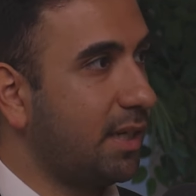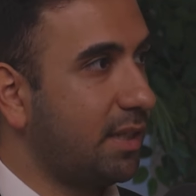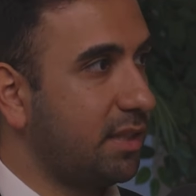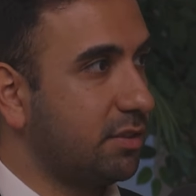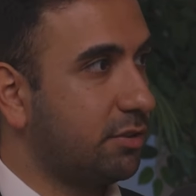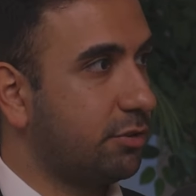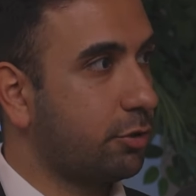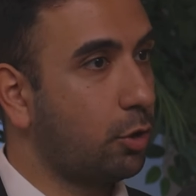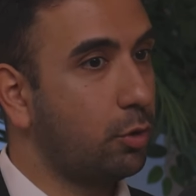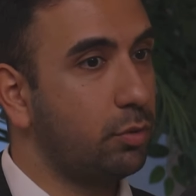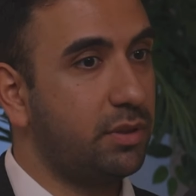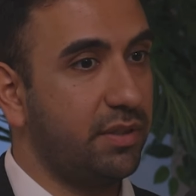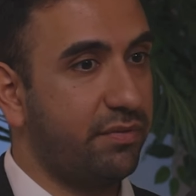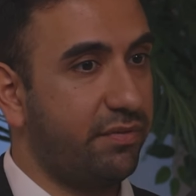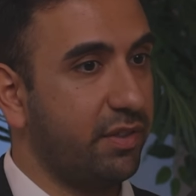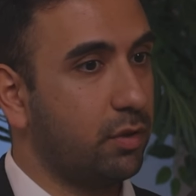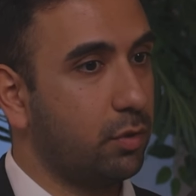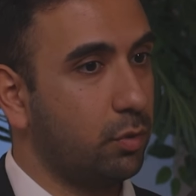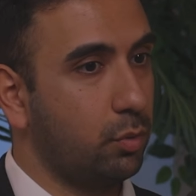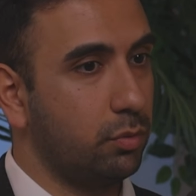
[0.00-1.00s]
And it's so
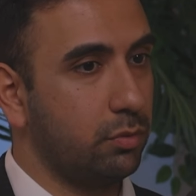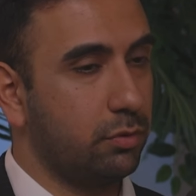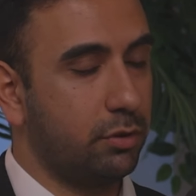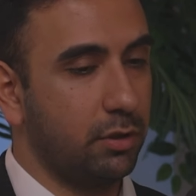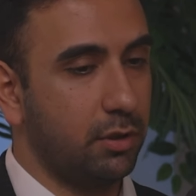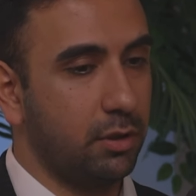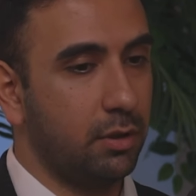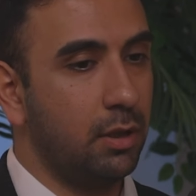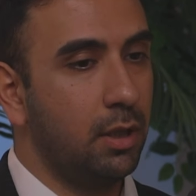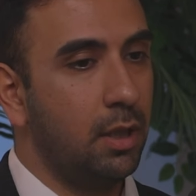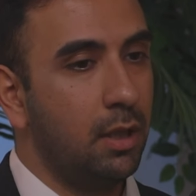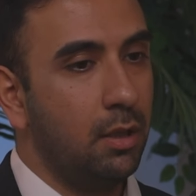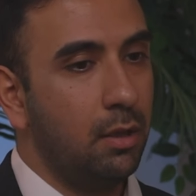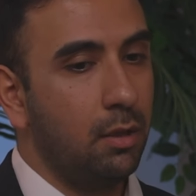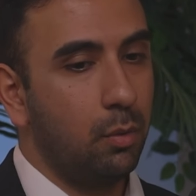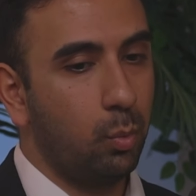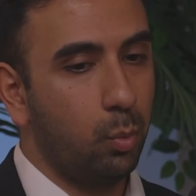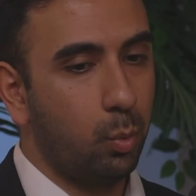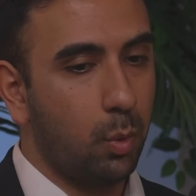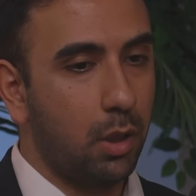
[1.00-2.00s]
difficult to
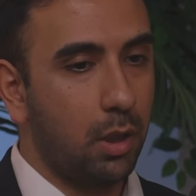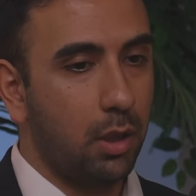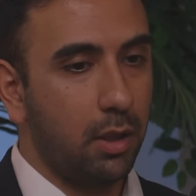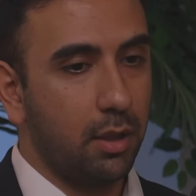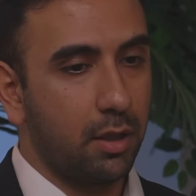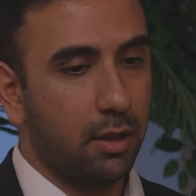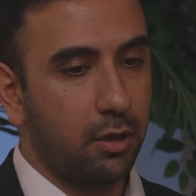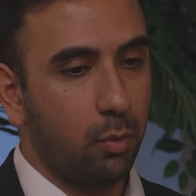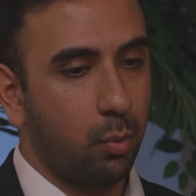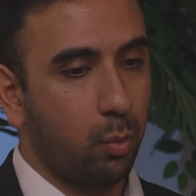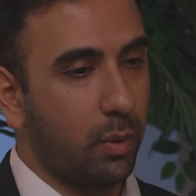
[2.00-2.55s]
work